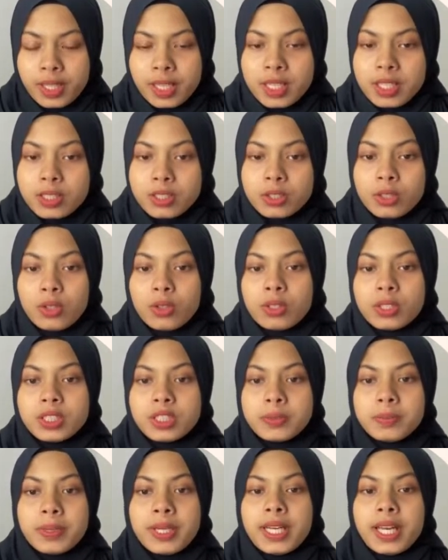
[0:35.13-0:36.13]
So a
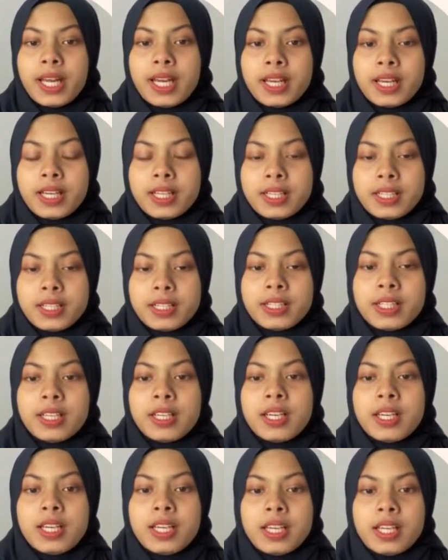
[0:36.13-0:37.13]
sprained ankle
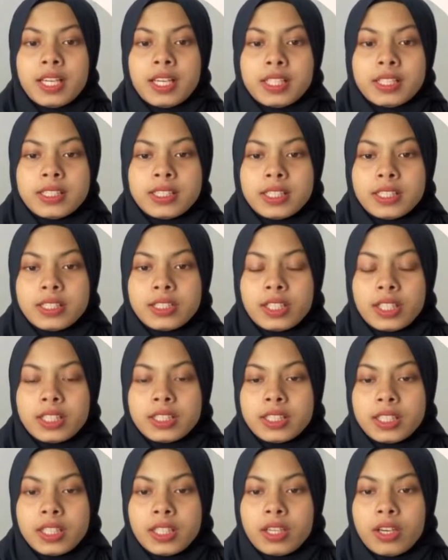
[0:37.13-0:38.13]
is the
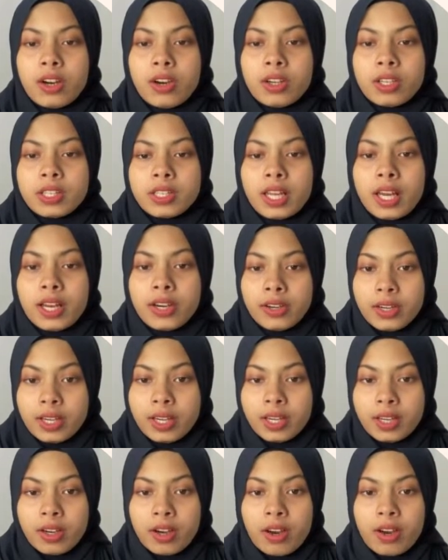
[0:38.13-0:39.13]
stretching or
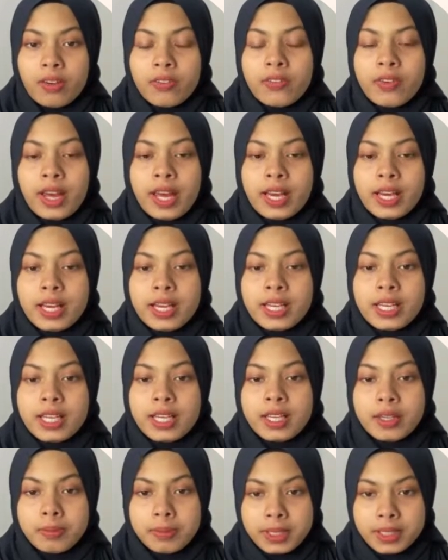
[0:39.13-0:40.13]
tearing of ankle
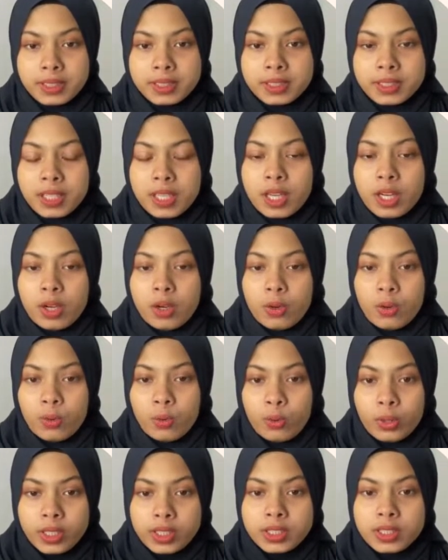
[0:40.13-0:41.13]
ligaments,
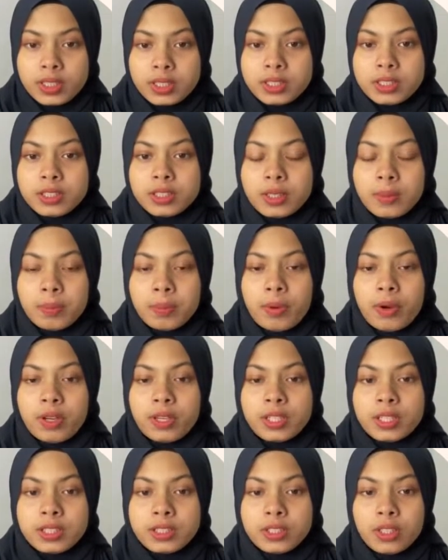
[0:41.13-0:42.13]
which
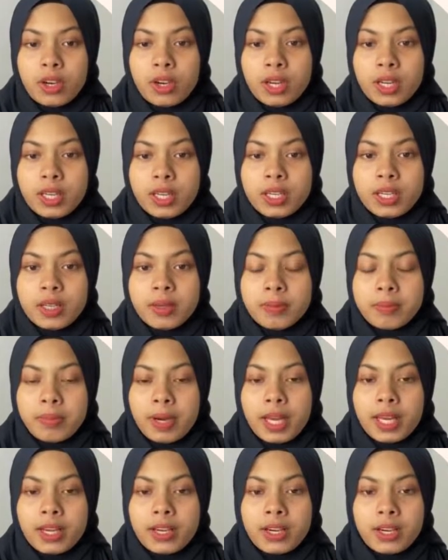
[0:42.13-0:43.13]
support the joint
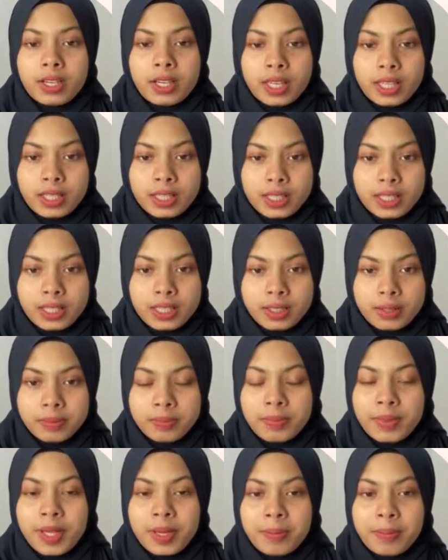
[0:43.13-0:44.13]
by
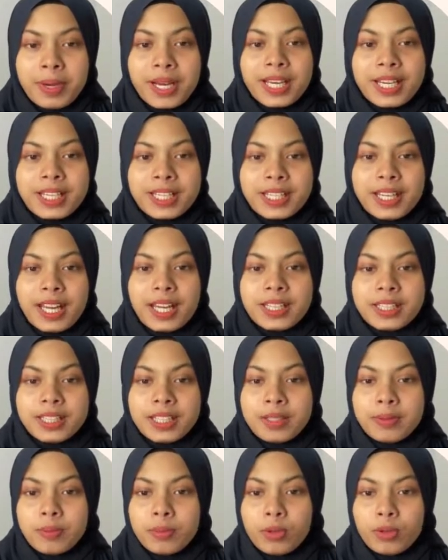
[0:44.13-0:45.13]

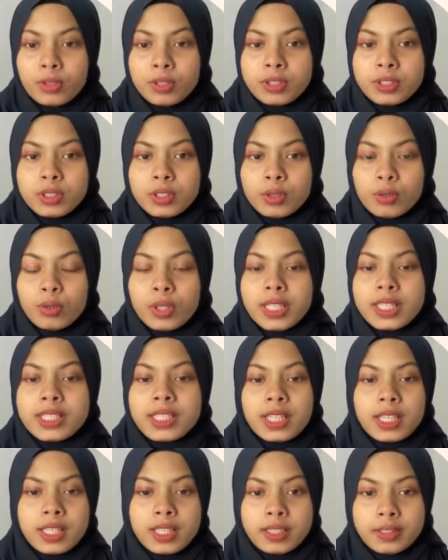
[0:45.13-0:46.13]
connecting bones to each
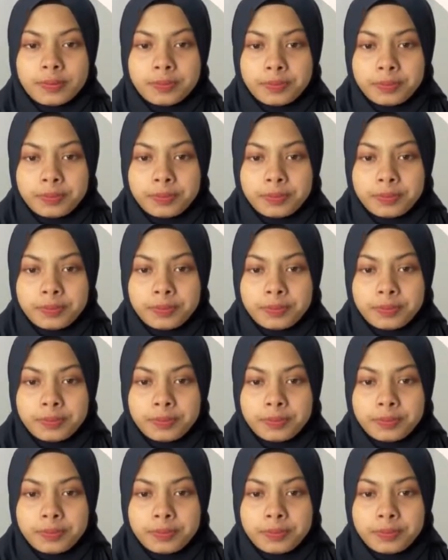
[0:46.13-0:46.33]
other.